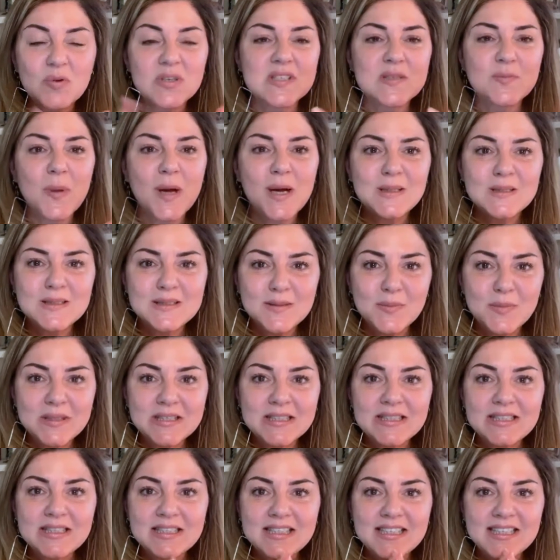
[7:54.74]

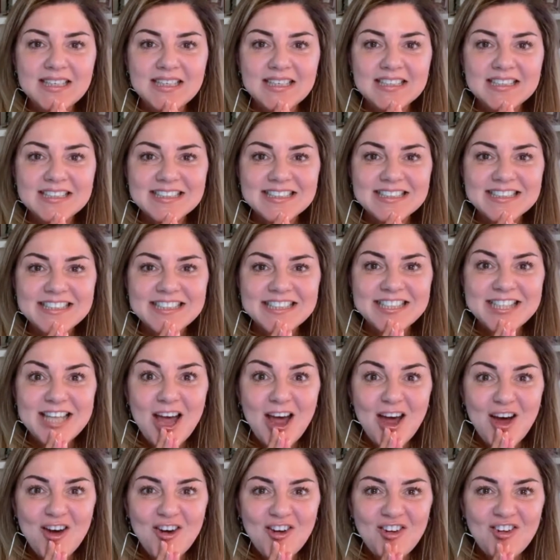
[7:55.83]
responsibility. So
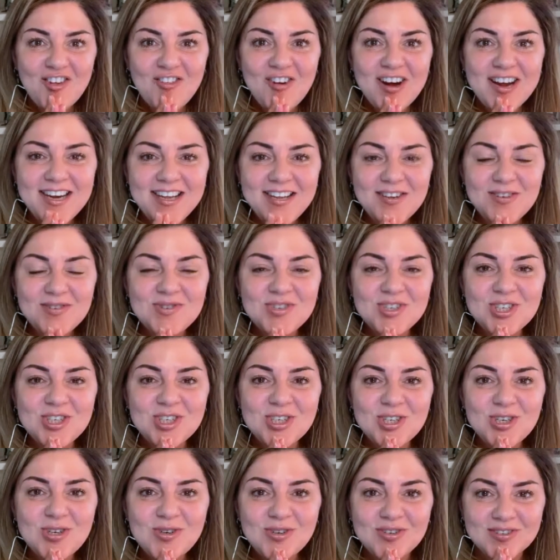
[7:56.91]
what do you
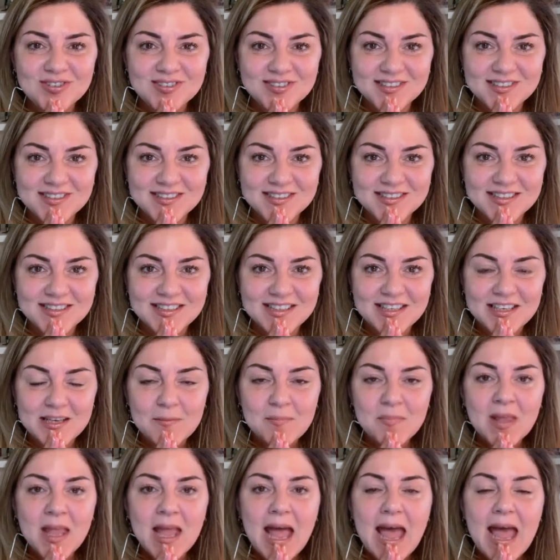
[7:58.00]
choose?
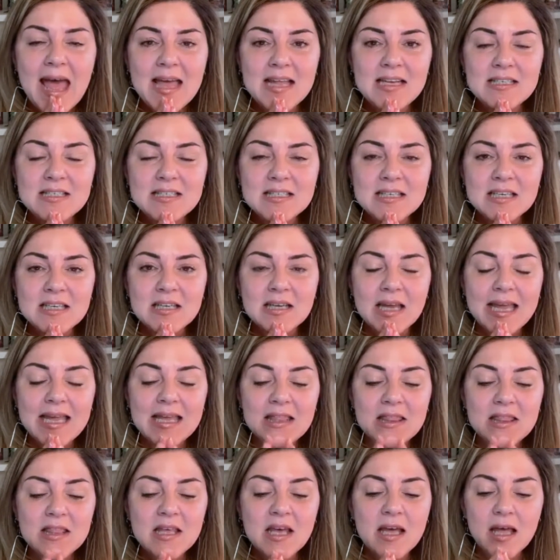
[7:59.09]
And
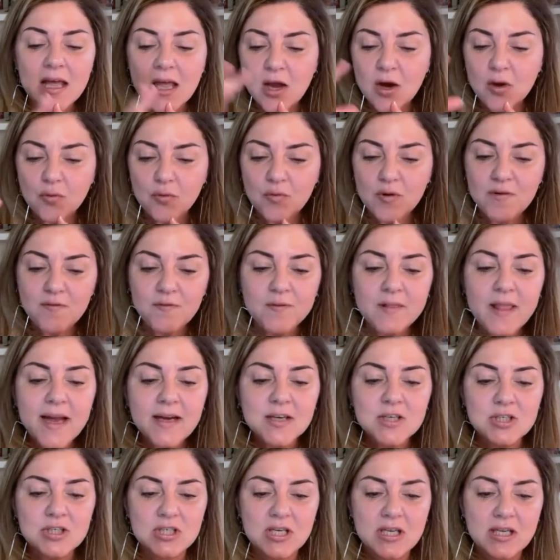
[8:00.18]
in the
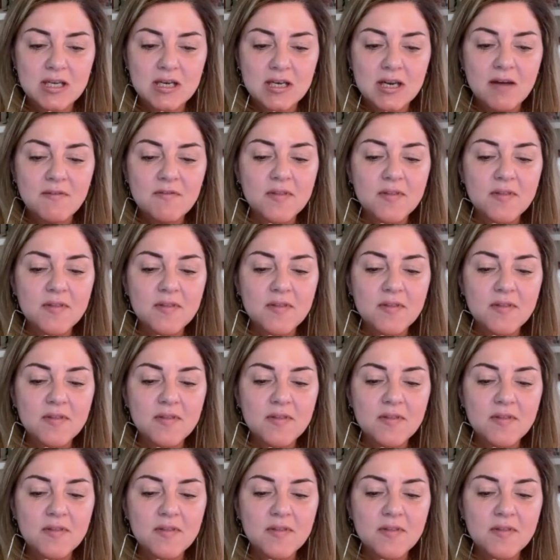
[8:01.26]
reflection